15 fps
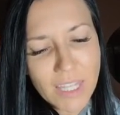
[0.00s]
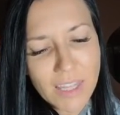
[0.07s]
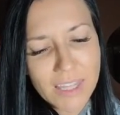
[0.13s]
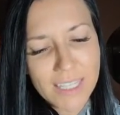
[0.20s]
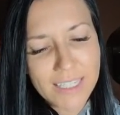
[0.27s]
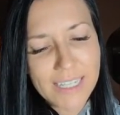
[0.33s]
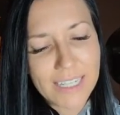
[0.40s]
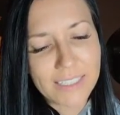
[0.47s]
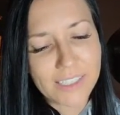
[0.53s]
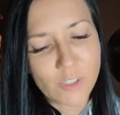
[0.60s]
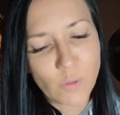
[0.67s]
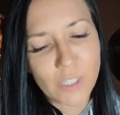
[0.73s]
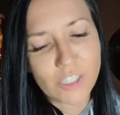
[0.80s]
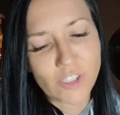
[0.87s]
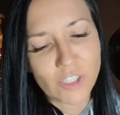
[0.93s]
The next
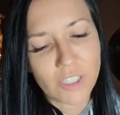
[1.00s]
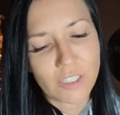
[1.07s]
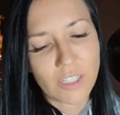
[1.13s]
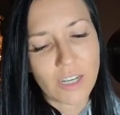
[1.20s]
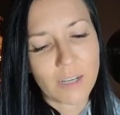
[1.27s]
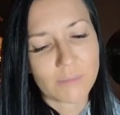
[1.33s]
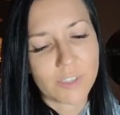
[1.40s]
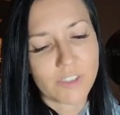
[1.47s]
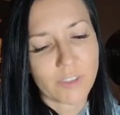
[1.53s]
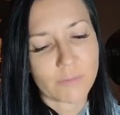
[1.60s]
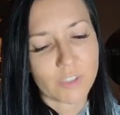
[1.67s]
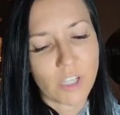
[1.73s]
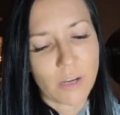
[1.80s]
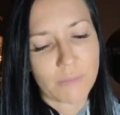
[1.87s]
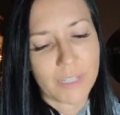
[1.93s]
question comes
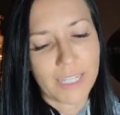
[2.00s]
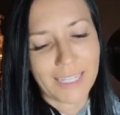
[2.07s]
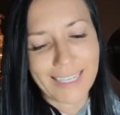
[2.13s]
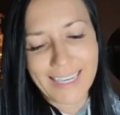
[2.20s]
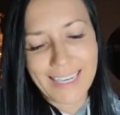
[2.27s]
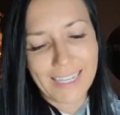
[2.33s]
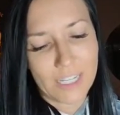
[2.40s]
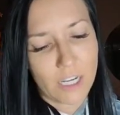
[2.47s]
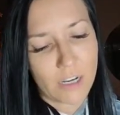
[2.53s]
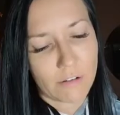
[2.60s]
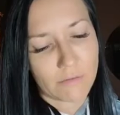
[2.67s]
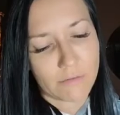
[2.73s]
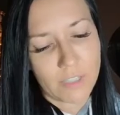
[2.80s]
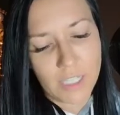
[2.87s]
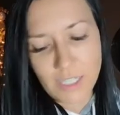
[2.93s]
from Dominic in
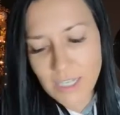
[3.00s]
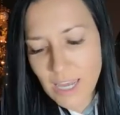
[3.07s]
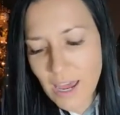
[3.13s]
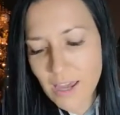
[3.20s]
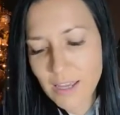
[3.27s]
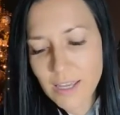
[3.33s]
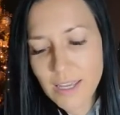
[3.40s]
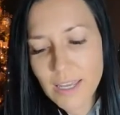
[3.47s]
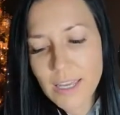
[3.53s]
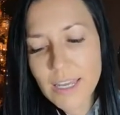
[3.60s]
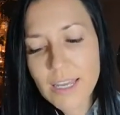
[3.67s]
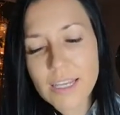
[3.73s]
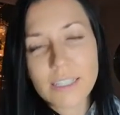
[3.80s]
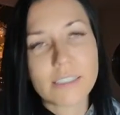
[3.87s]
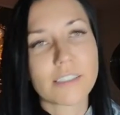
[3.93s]
Aurelia.
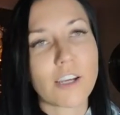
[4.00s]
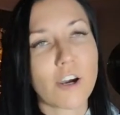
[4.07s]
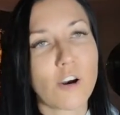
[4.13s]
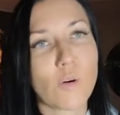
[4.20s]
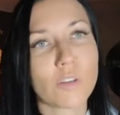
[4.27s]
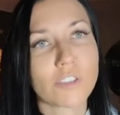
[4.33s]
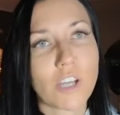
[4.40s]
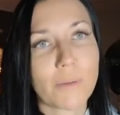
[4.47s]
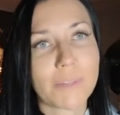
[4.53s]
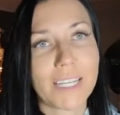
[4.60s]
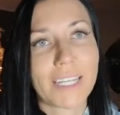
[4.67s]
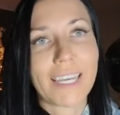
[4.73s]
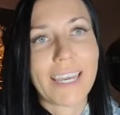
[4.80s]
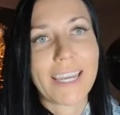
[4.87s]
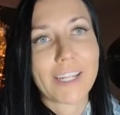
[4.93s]
So
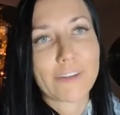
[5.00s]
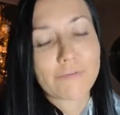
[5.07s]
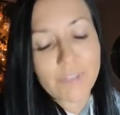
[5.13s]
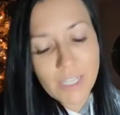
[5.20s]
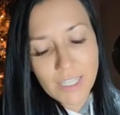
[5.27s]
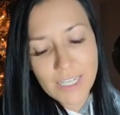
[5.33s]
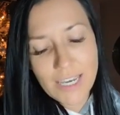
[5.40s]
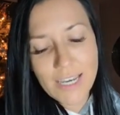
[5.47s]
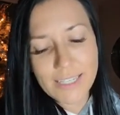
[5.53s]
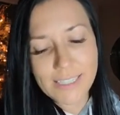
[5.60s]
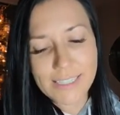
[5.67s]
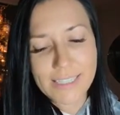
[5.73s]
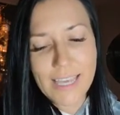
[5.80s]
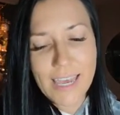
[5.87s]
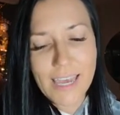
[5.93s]
Dominic in Aurelia
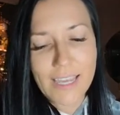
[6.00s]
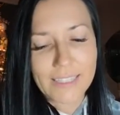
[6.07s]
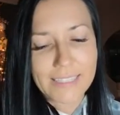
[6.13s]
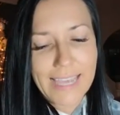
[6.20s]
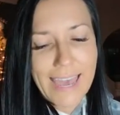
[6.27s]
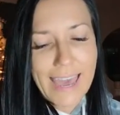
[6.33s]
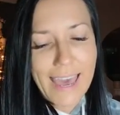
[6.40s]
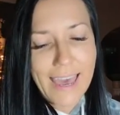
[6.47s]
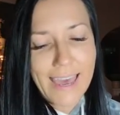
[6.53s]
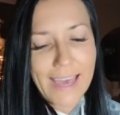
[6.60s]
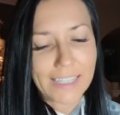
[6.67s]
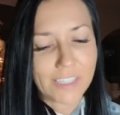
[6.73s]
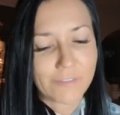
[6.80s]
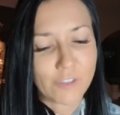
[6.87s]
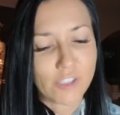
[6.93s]
said,
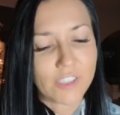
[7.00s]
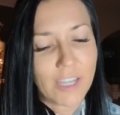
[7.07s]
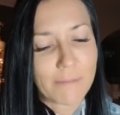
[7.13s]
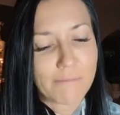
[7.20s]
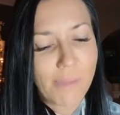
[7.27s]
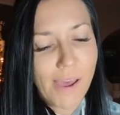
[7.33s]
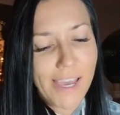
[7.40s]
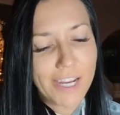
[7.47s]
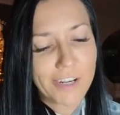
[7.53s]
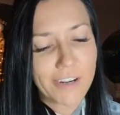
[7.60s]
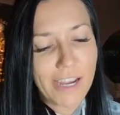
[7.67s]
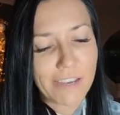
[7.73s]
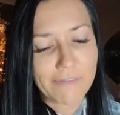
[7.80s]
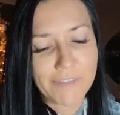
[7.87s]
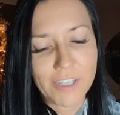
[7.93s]
as a first-time buyer,
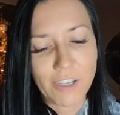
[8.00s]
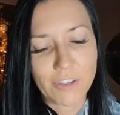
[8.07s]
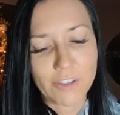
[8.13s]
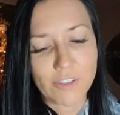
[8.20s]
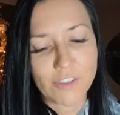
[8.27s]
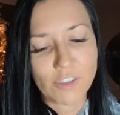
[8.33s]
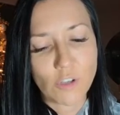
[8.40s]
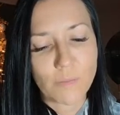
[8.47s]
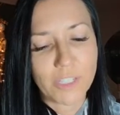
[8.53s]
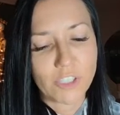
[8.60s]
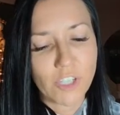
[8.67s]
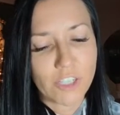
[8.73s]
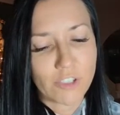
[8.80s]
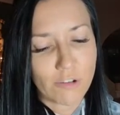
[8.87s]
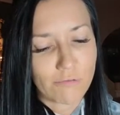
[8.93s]
I feel there's so
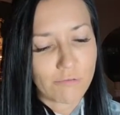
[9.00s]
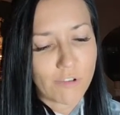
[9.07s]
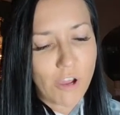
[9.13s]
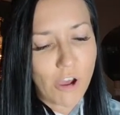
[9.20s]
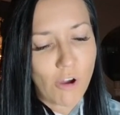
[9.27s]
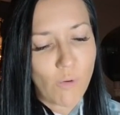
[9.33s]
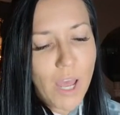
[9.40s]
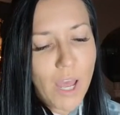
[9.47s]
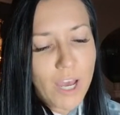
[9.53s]
much I don't know.